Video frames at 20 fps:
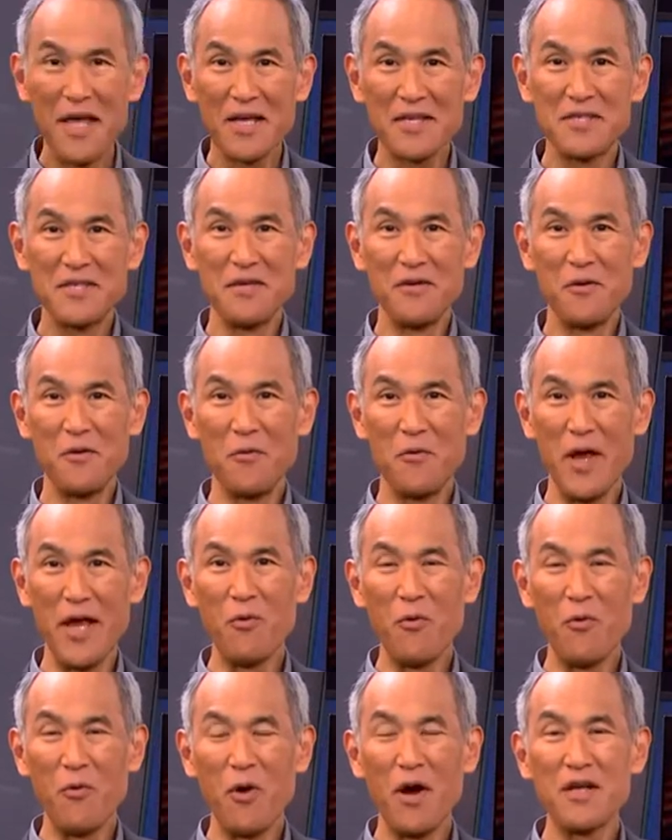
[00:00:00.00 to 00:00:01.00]
to Randy
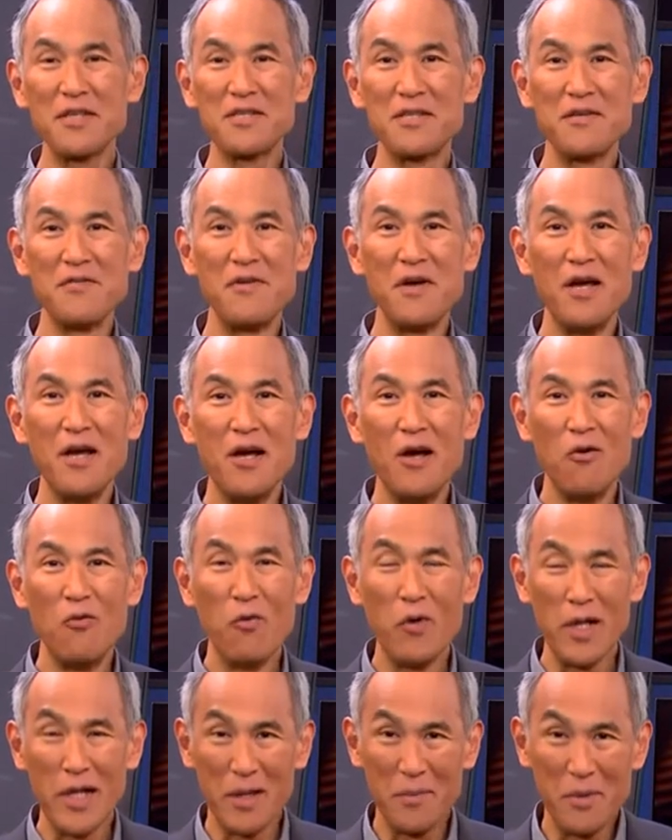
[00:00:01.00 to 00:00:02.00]
Watts of
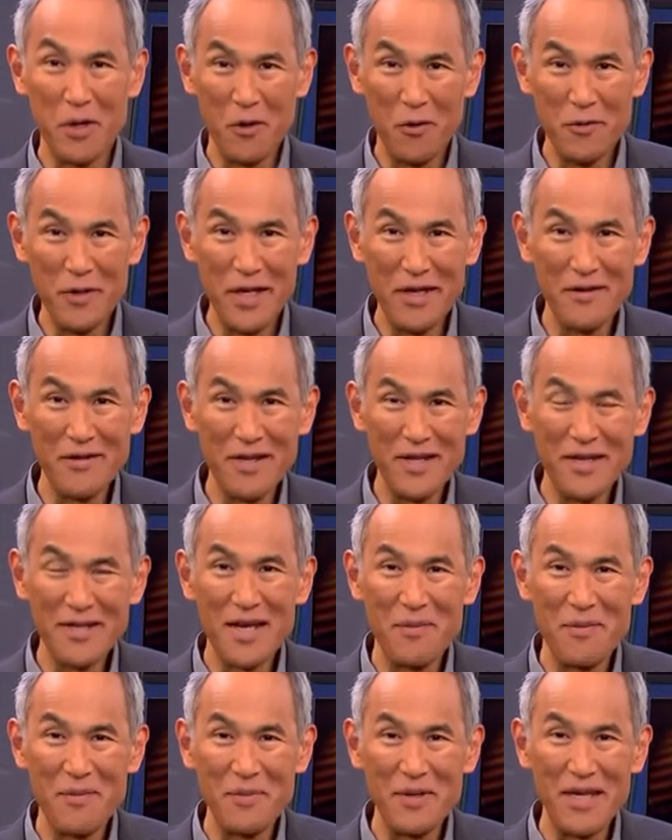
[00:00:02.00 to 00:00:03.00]
William O'Neill and
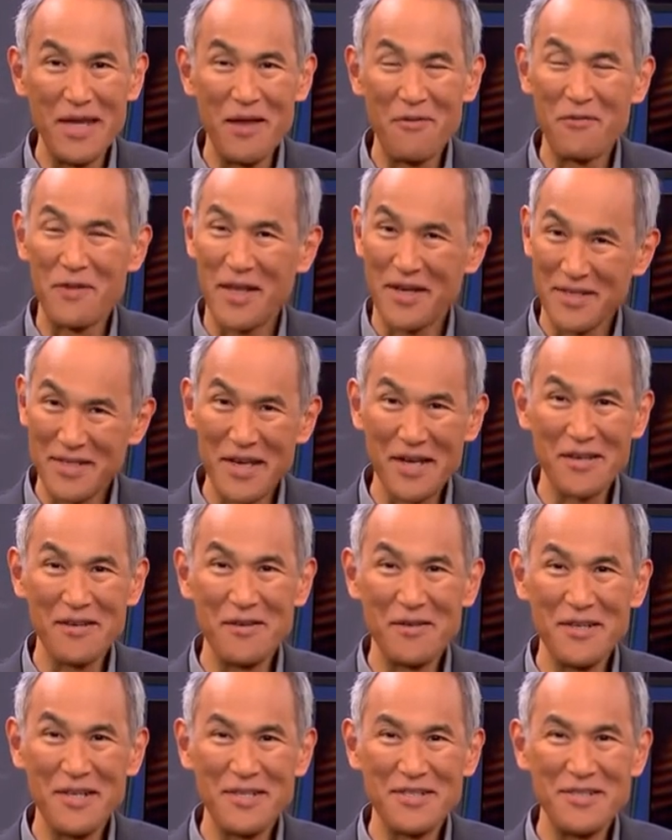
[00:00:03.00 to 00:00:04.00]
Company, and for that technical
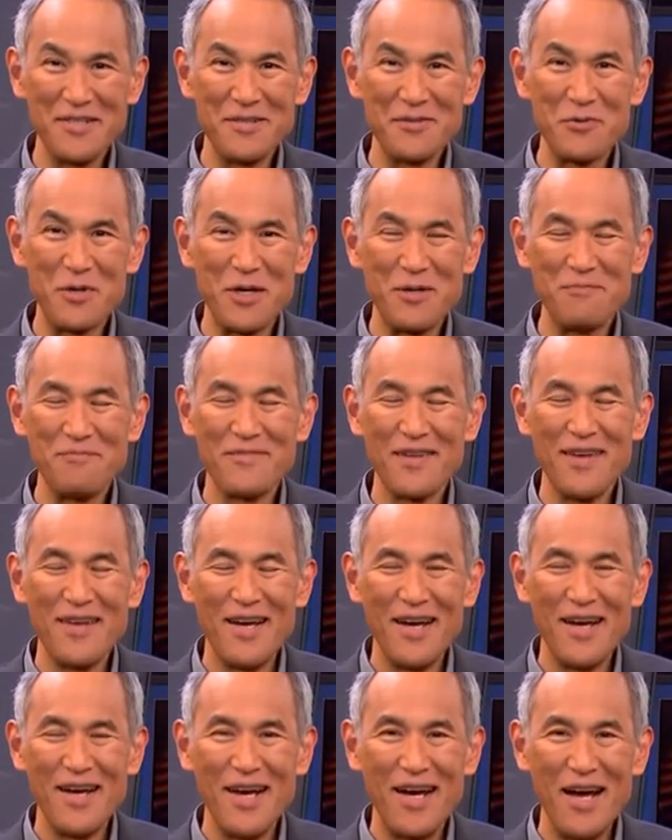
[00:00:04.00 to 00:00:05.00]
lesson as well.
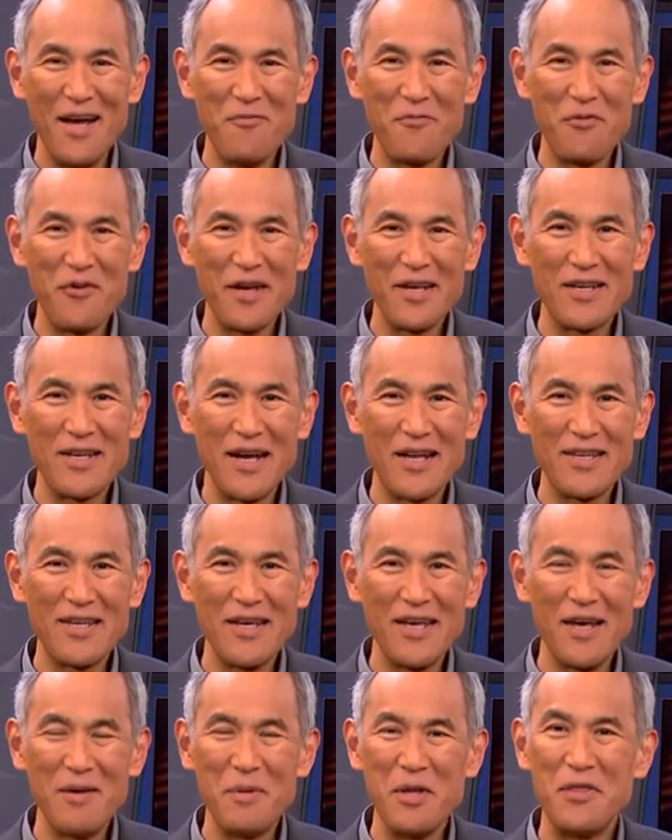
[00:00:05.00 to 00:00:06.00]
I'm Fred
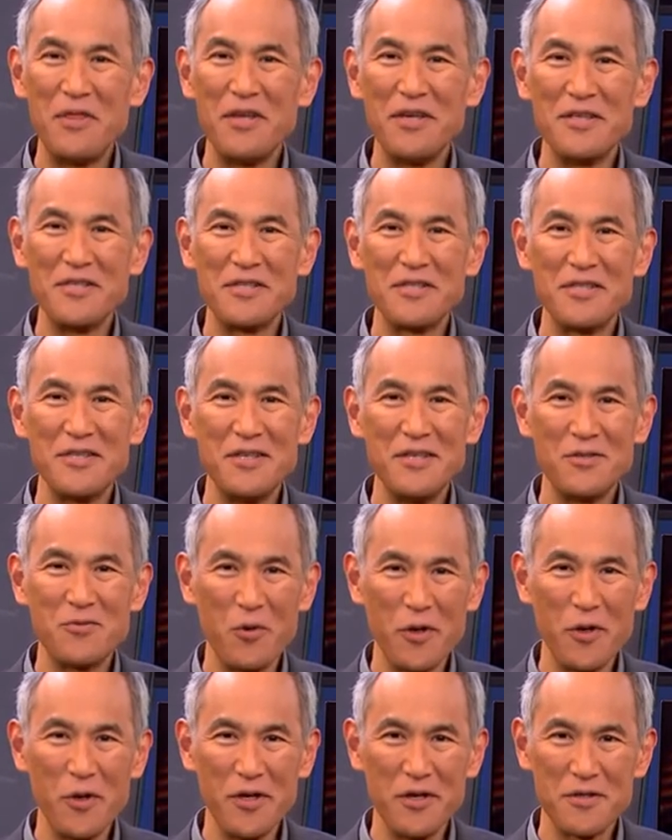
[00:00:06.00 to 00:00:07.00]
Katayama. This is
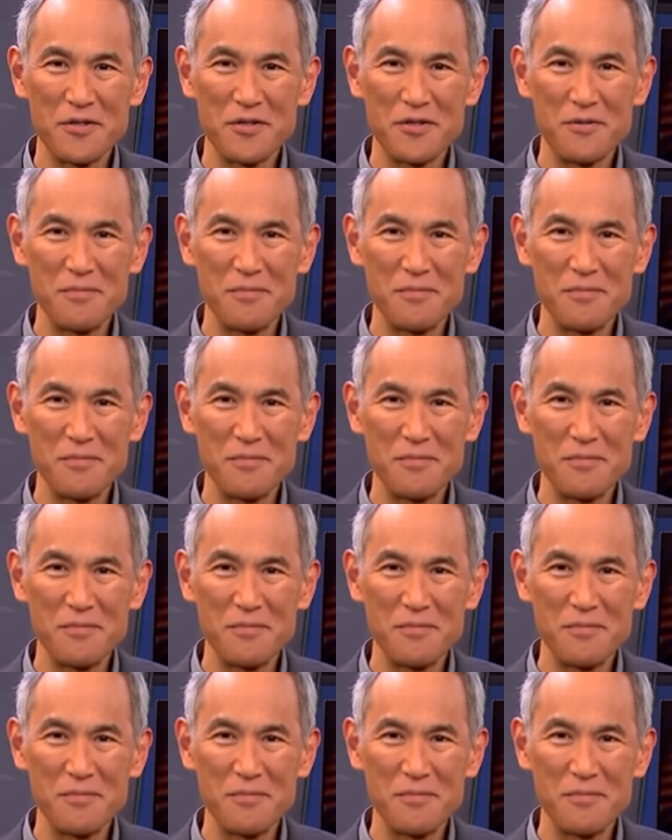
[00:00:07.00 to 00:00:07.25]
Reuters.